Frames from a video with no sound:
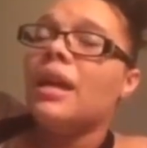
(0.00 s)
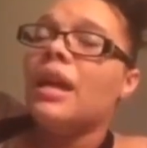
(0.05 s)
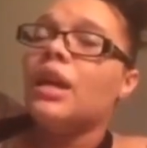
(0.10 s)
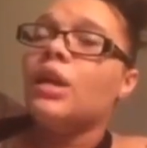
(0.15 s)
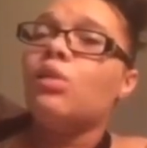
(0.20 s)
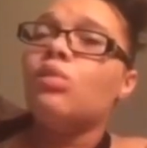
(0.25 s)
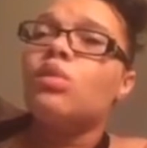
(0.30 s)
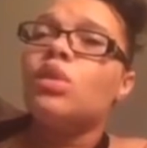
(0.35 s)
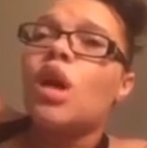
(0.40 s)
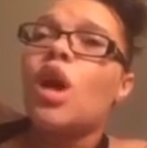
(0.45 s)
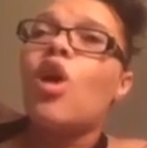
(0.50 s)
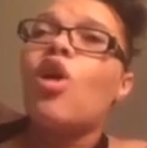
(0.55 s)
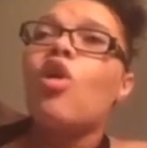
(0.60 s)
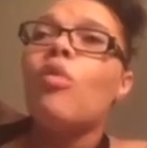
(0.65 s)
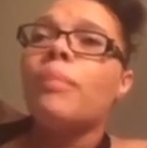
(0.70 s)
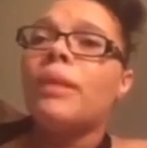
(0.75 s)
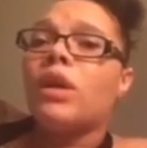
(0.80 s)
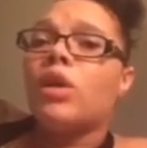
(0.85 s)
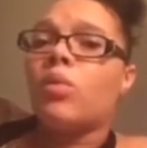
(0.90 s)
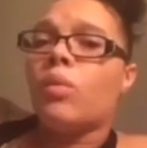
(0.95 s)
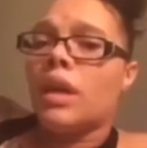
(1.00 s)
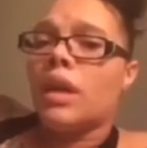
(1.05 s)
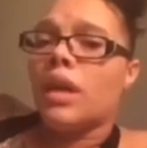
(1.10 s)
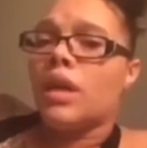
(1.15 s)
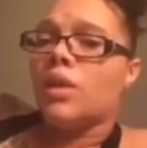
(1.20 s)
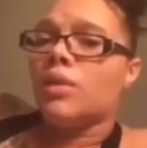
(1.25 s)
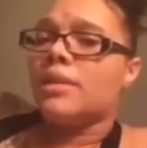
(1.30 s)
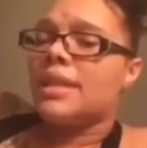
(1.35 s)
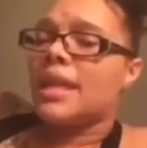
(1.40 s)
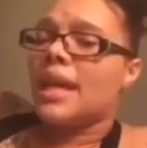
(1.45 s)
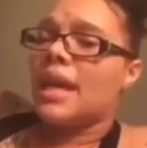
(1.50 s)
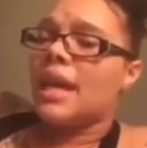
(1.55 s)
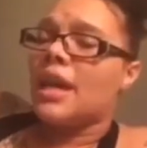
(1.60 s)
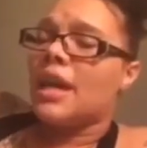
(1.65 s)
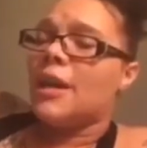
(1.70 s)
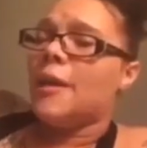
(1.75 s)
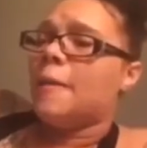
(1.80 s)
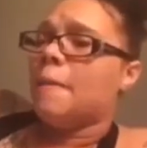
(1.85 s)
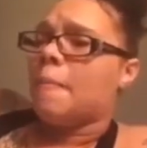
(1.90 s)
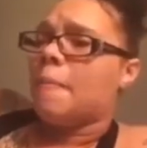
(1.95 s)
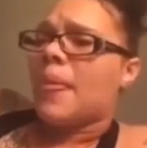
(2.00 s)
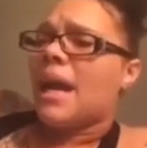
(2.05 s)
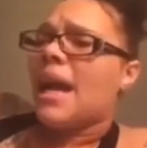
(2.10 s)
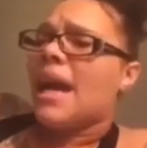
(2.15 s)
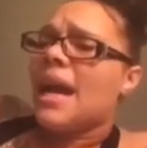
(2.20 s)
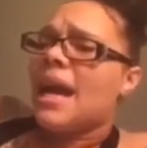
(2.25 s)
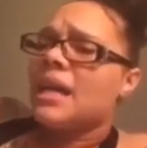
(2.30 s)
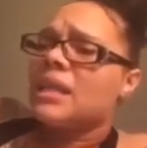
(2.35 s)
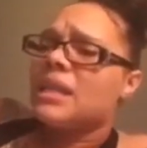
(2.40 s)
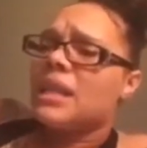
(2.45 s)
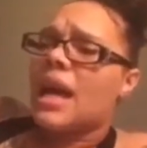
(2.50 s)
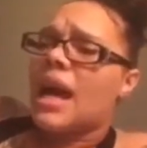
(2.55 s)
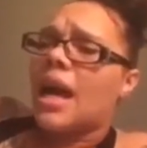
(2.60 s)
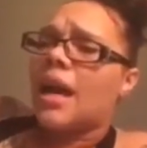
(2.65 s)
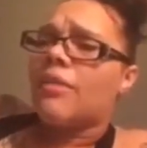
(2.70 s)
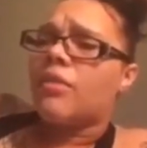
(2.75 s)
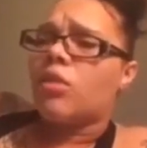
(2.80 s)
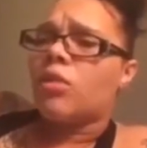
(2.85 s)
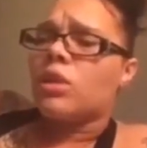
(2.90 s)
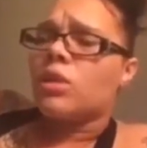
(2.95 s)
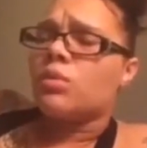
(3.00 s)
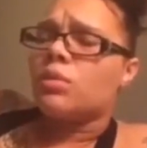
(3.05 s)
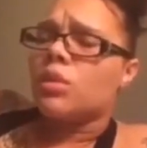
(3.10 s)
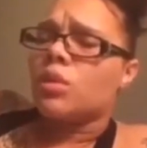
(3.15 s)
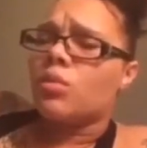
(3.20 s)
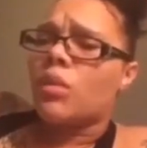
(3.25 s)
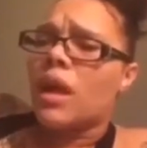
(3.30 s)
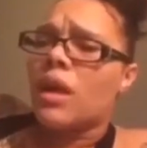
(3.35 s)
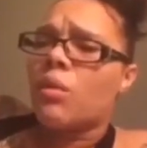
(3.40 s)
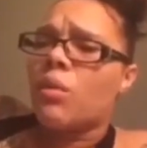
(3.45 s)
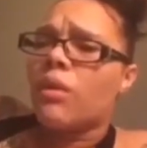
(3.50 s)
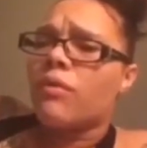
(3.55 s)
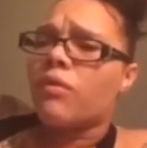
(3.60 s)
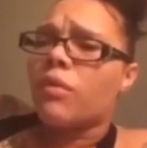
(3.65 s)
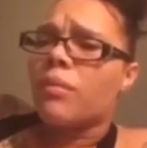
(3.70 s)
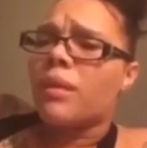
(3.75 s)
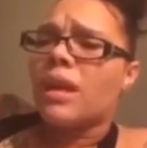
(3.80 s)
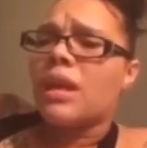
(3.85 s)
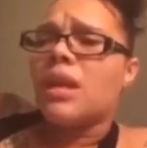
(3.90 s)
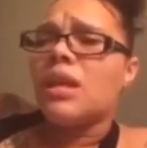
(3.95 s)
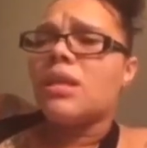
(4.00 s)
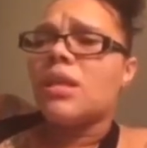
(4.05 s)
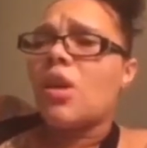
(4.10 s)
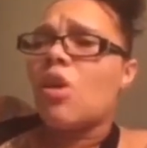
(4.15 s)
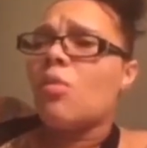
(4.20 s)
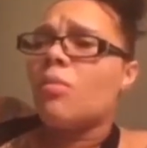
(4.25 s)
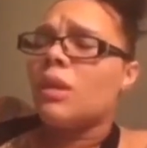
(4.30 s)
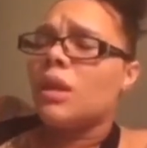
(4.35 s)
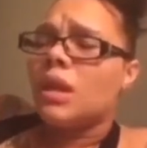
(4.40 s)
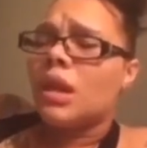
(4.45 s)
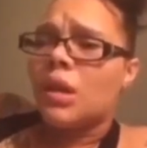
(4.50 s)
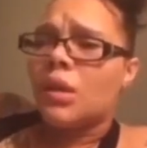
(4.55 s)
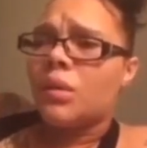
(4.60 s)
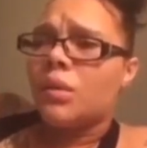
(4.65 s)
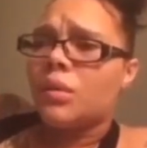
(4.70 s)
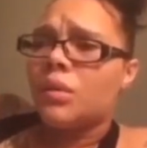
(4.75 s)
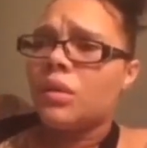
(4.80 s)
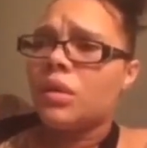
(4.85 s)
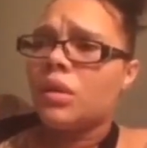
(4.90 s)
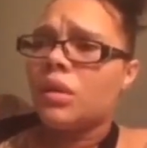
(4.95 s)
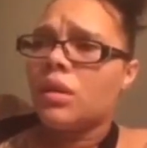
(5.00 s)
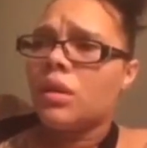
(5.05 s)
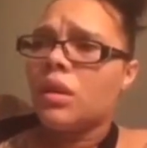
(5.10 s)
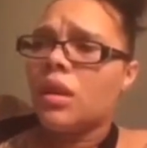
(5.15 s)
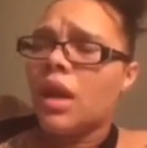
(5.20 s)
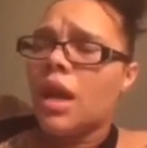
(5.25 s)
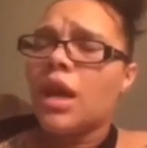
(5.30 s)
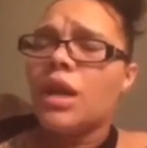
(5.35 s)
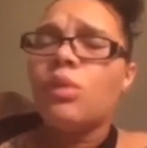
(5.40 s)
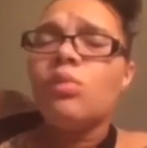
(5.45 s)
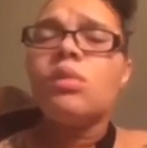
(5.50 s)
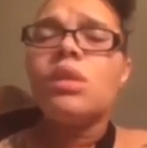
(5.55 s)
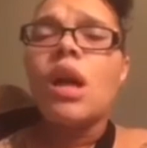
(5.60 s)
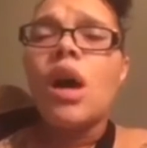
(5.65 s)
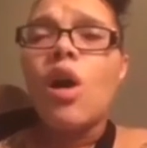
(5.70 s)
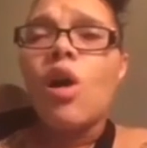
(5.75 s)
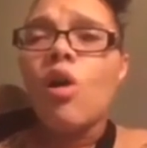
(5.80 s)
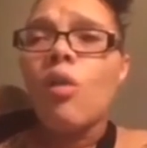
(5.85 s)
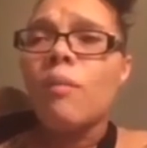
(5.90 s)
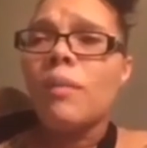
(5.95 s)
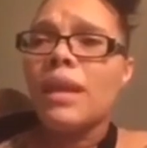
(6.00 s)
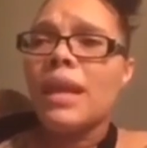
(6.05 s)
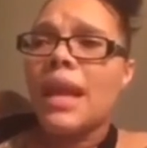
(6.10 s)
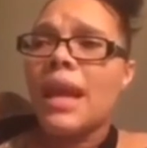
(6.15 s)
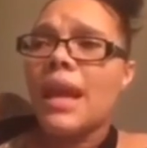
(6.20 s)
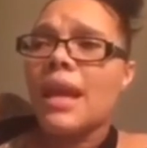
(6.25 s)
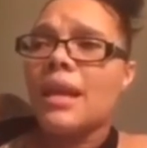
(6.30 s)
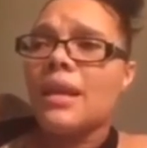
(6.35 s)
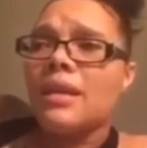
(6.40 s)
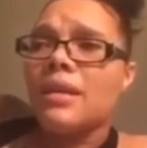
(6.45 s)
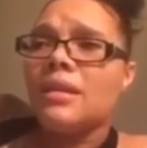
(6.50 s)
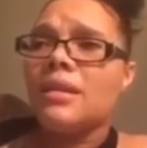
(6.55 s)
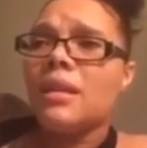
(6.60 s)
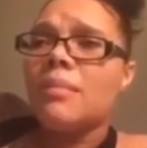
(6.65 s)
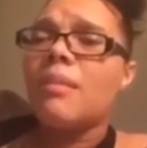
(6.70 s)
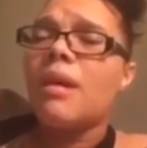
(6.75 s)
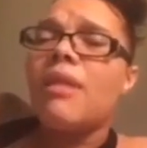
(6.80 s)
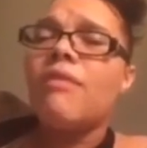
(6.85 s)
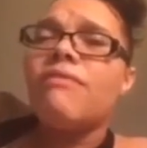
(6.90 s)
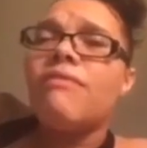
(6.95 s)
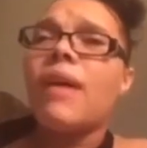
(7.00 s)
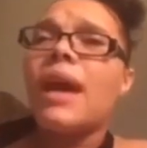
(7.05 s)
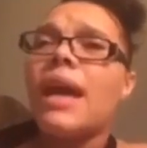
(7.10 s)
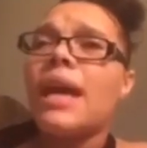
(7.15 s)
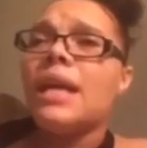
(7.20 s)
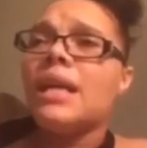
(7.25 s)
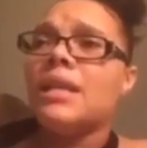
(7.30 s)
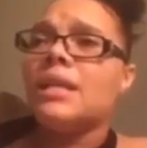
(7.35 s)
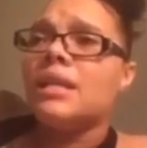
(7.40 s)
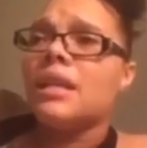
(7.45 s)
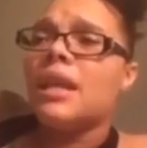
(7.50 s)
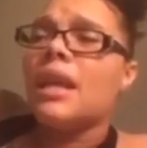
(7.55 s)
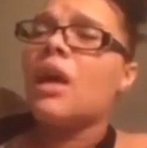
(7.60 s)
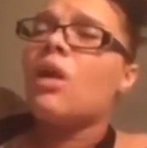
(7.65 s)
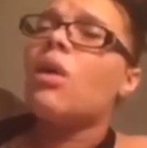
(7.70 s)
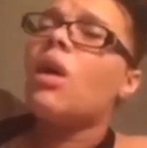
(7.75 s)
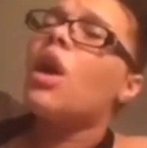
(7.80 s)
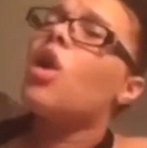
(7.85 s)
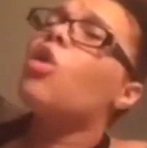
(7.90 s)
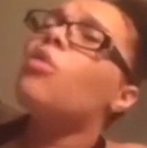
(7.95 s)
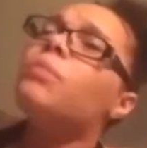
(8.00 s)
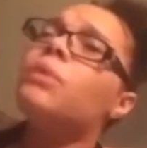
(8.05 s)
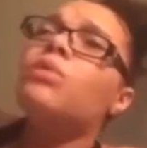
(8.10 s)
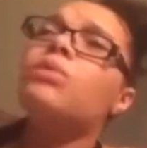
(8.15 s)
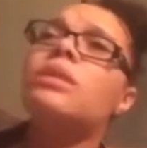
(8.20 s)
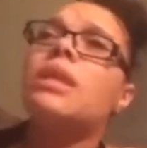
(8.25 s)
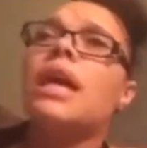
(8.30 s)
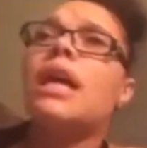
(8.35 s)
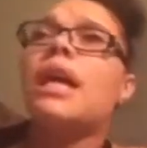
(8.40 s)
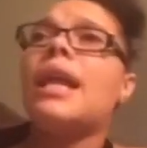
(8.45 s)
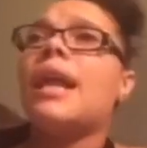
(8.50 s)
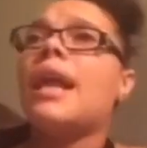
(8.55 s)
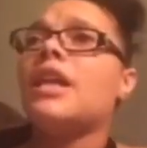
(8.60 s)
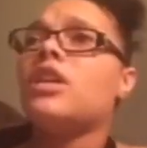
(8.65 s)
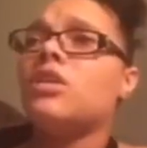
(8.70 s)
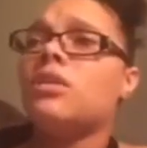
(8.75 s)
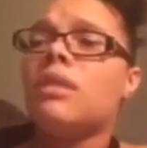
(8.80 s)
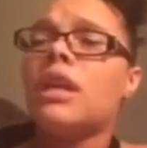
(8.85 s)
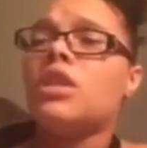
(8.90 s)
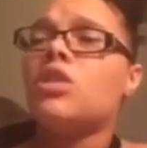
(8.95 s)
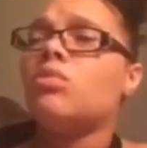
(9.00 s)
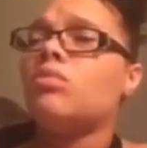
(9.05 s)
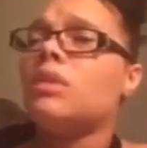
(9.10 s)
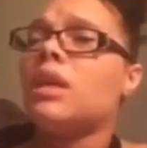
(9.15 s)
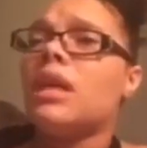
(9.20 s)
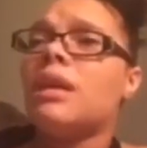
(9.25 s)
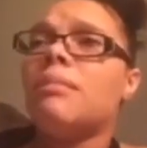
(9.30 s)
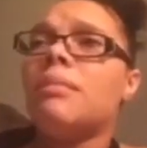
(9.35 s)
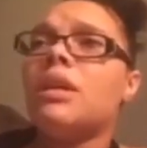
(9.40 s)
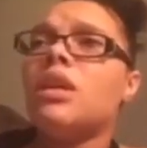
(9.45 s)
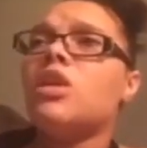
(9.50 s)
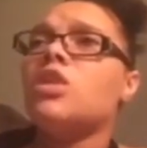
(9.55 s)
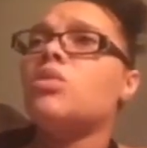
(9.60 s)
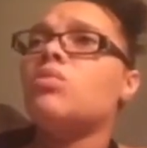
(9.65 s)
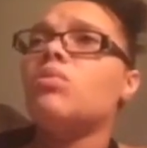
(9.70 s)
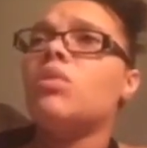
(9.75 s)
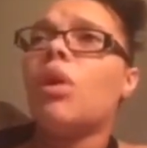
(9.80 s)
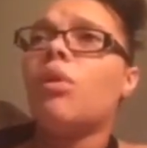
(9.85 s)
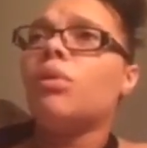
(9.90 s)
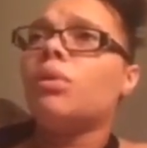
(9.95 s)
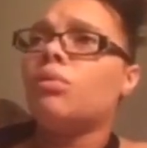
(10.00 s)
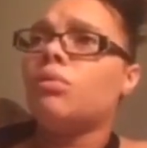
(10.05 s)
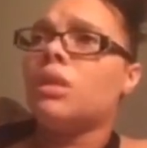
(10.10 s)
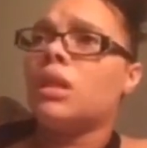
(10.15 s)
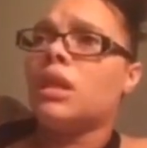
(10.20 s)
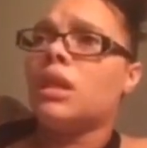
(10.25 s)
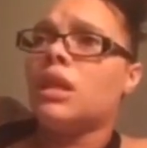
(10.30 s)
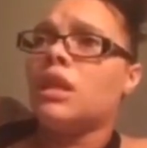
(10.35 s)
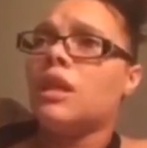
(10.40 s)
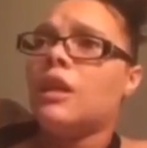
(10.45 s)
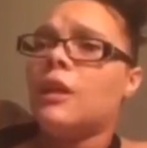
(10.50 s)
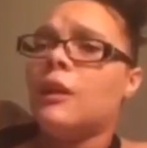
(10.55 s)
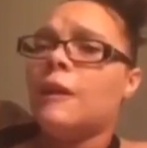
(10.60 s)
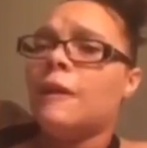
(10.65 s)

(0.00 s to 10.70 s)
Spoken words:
You told me, Queen. You said, I asked God if Chris was the right one for me, and he told me no. You told me that to my face, and I hope you say that you didn't, because you know you did.